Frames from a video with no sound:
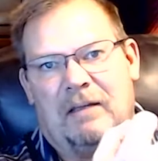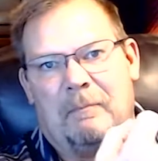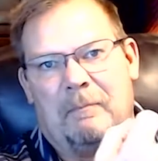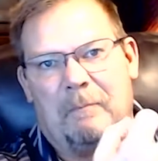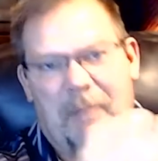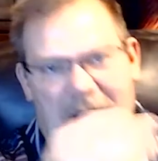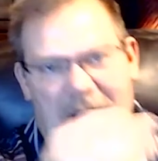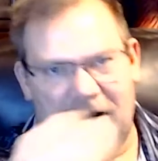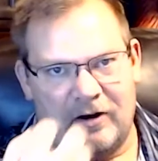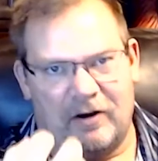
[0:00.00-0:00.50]

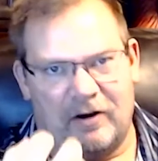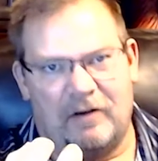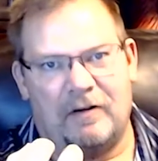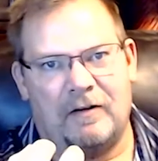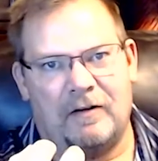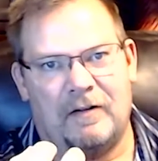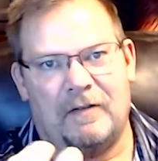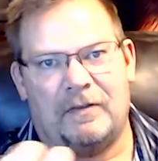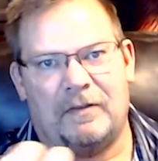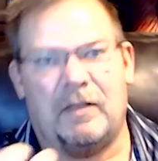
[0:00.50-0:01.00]
better
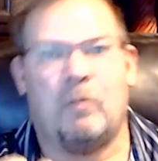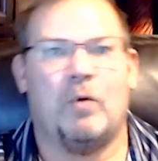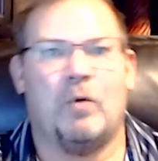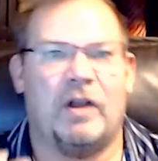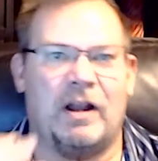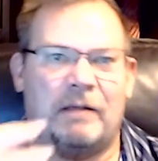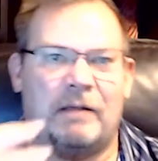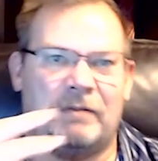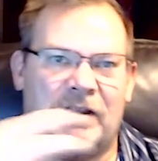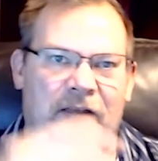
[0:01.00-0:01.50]
than
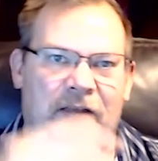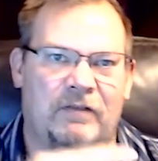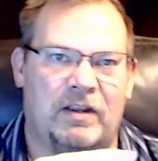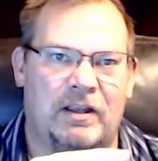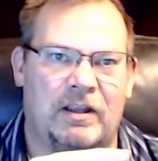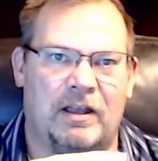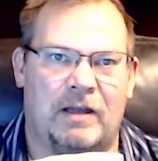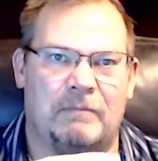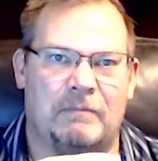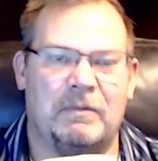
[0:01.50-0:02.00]
what I'm
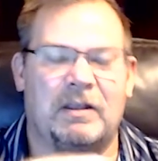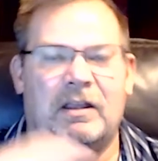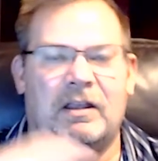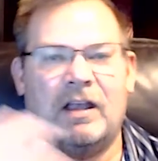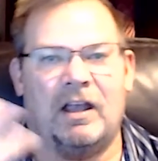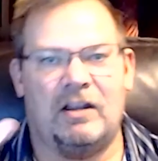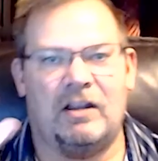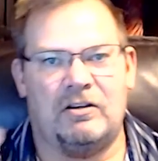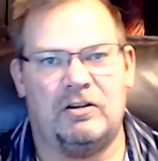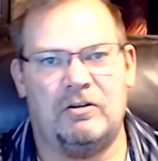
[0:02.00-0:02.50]
giving up.
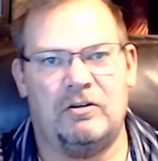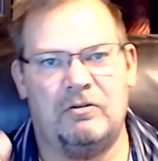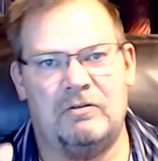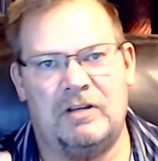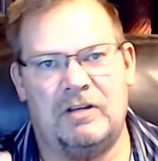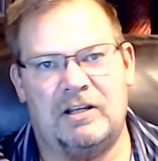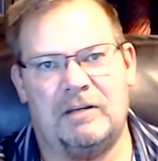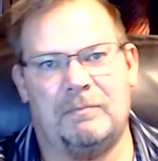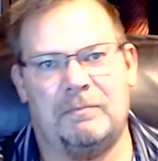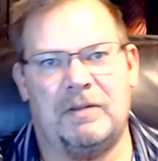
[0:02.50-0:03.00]
And you
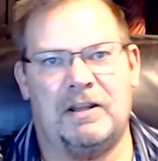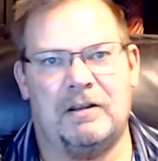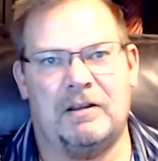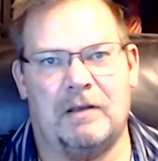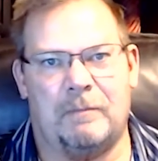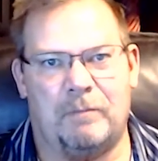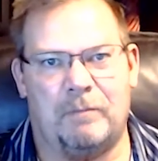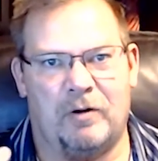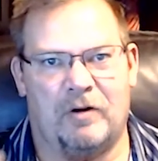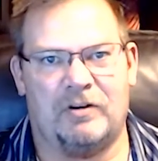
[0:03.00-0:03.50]
need to be
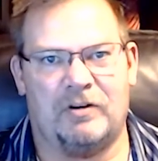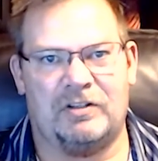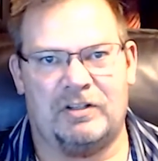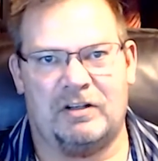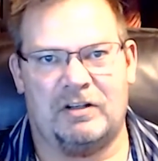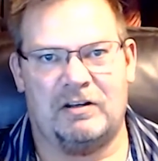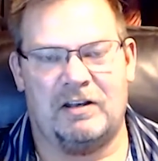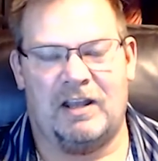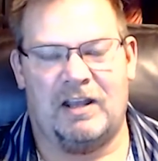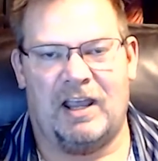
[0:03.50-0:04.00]
a
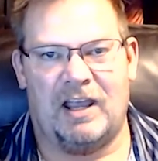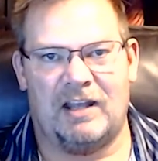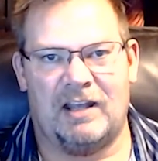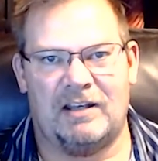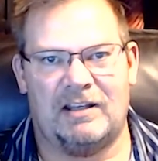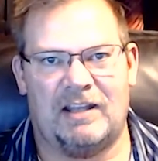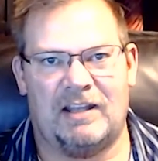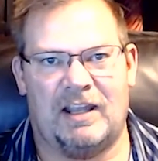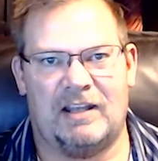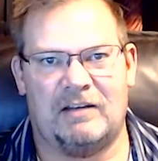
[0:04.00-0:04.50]
person
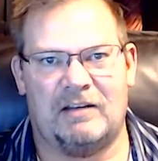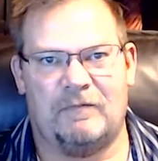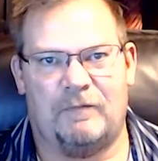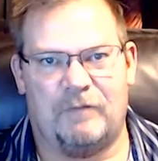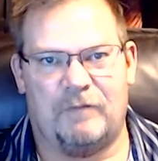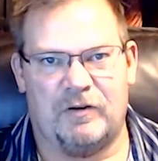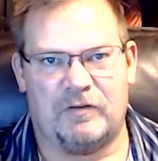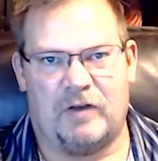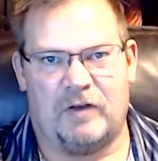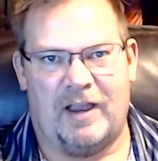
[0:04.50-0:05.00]
that
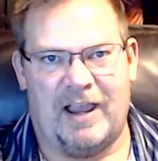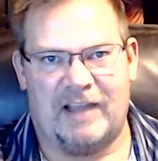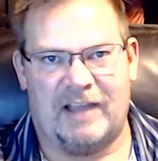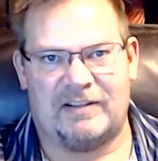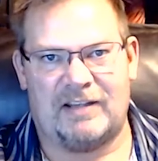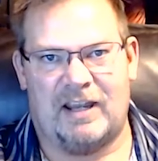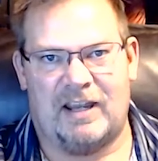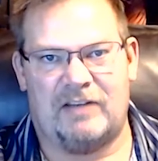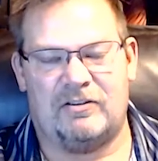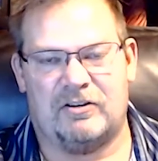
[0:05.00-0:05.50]
first of all
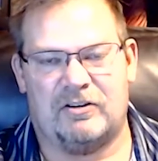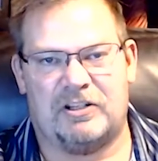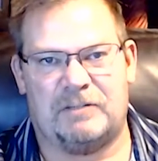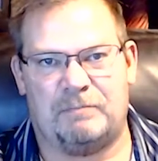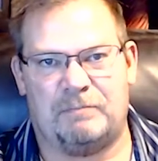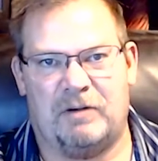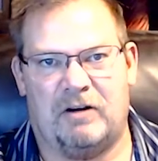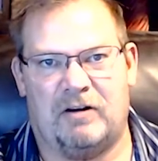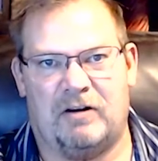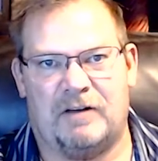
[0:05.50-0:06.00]
has that in your
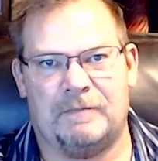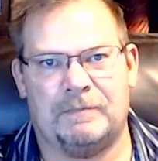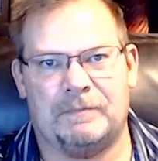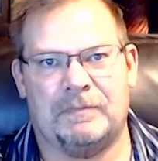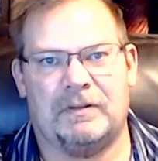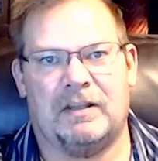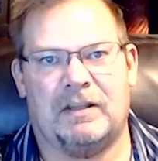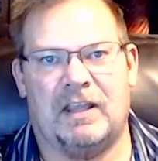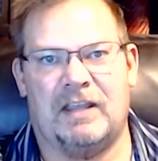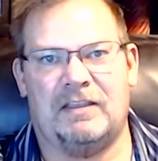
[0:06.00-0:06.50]
spirit,
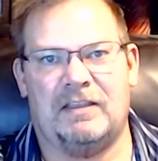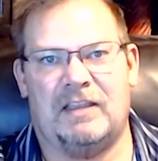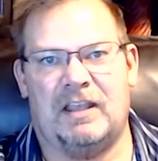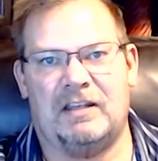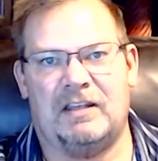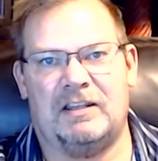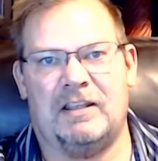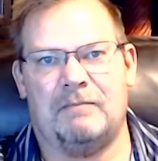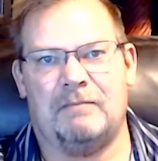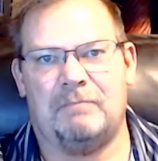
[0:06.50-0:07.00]
and
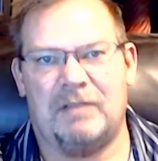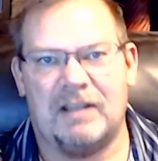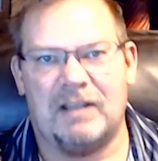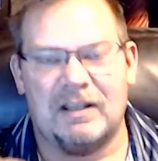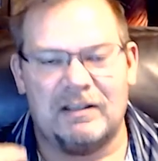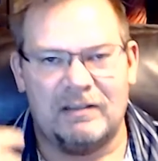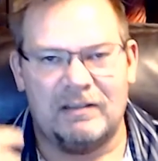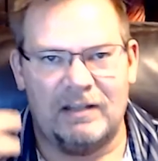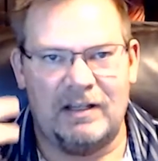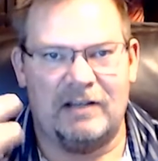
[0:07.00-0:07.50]
then can
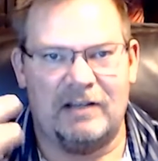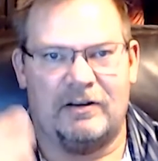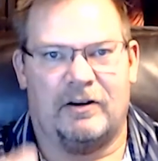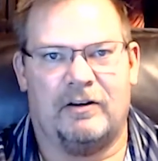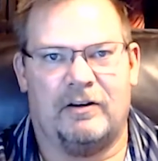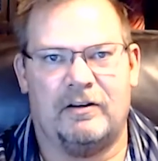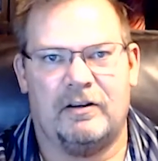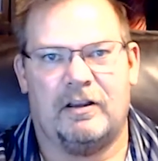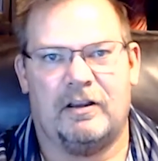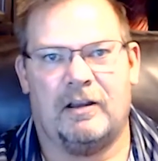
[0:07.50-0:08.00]
be a
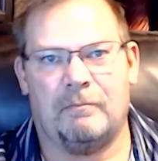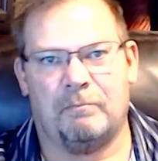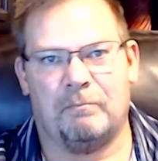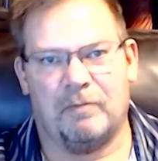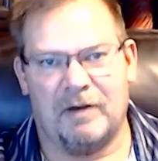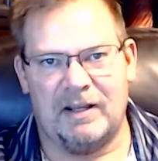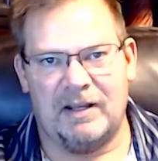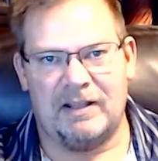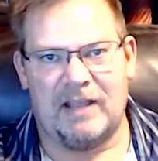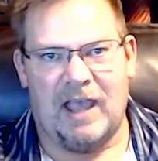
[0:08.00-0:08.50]
leader and
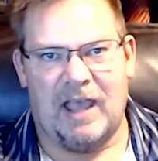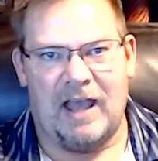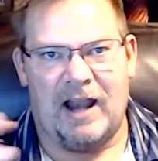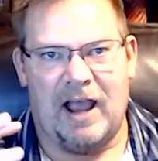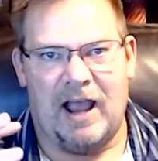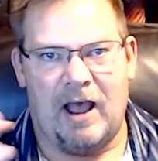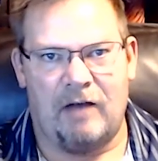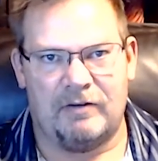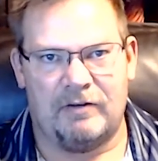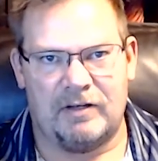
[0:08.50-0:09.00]
bring that
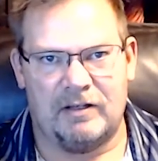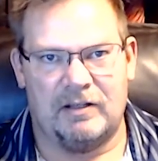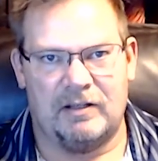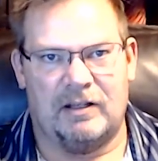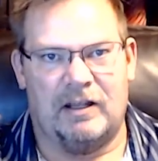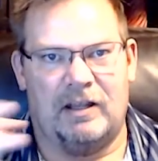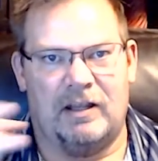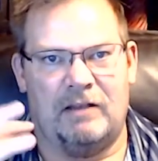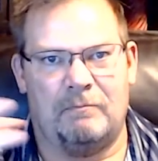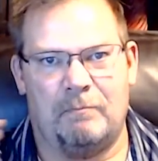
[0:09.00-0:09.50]
out
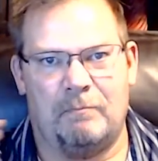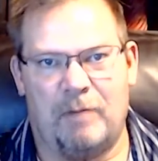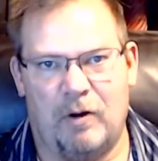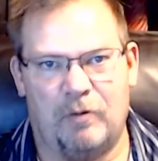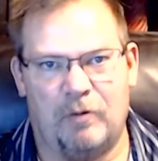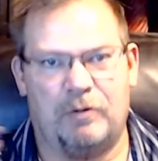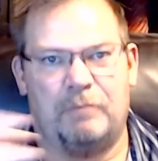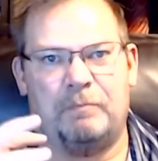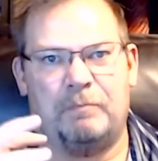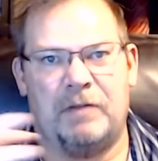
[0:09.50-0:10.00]
in
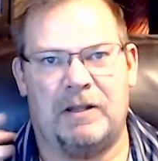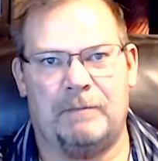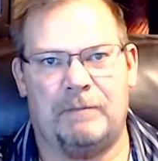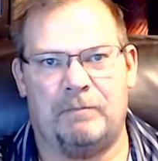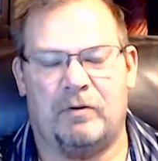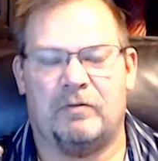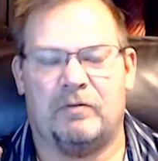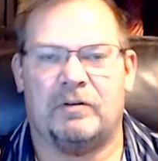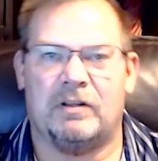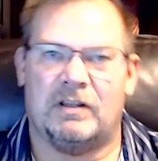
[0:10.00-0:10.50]
both
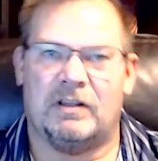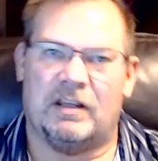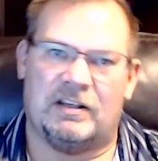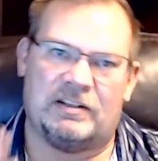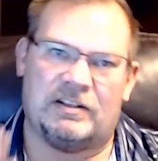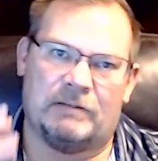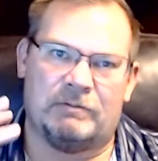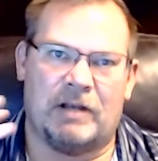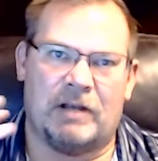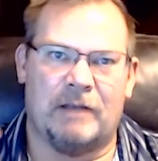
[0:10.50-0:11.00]
people. Because
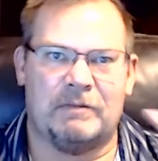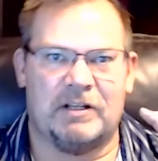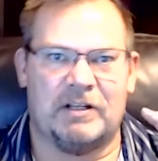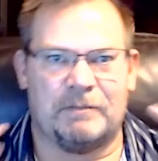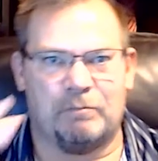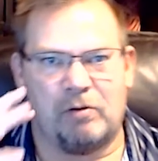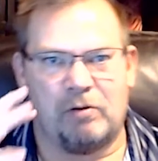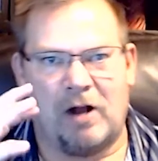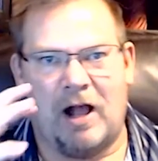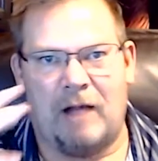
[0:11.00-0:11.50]
sometimes it's
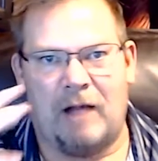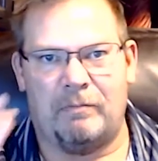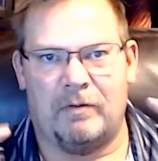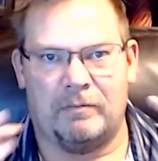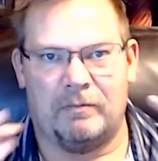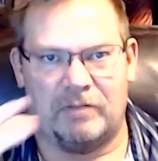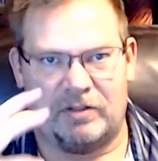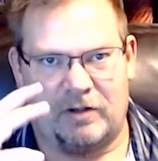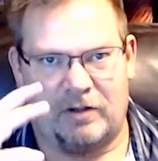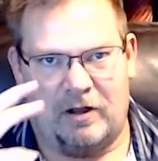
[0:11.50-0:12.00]

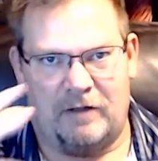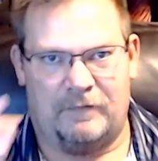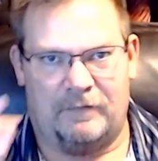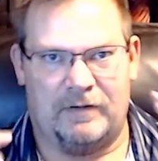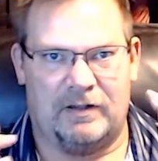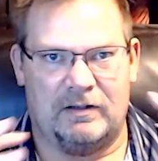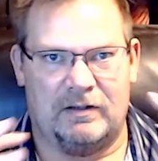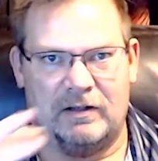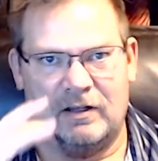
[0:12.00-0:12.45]
problem solving.